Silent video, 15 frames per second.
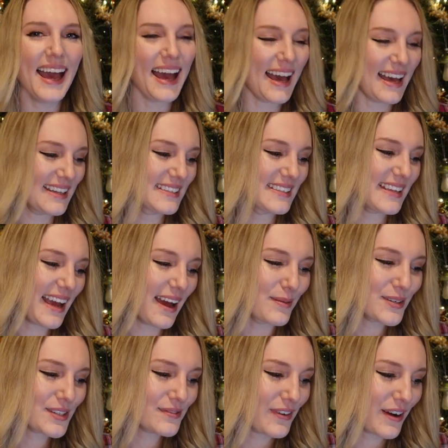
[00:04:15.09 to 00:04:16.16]
And yeah, I'm
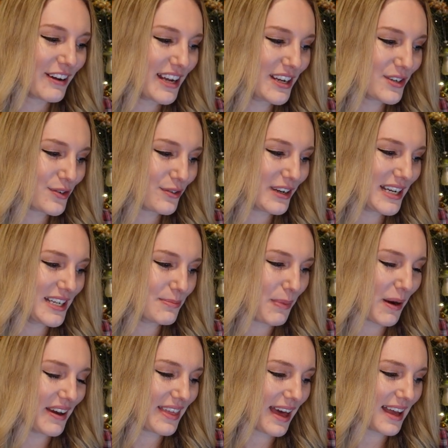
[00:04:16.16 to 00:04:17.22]
just very intrigued
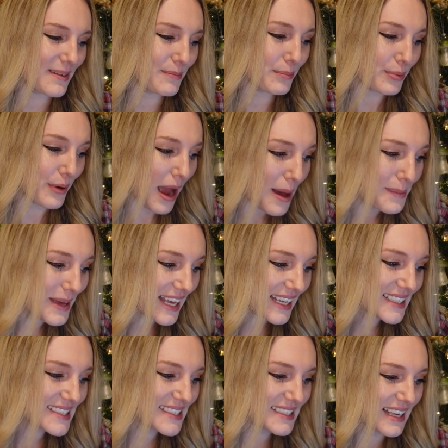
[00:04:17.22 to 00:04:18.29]
by that
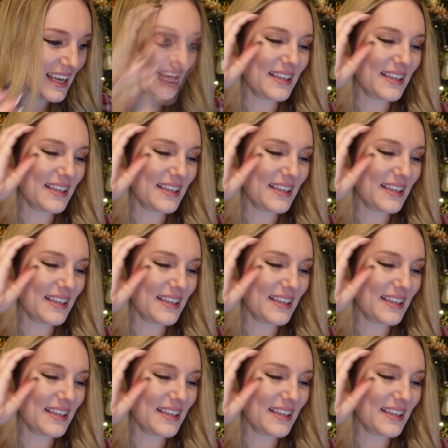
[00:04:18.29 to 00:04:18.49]
premise.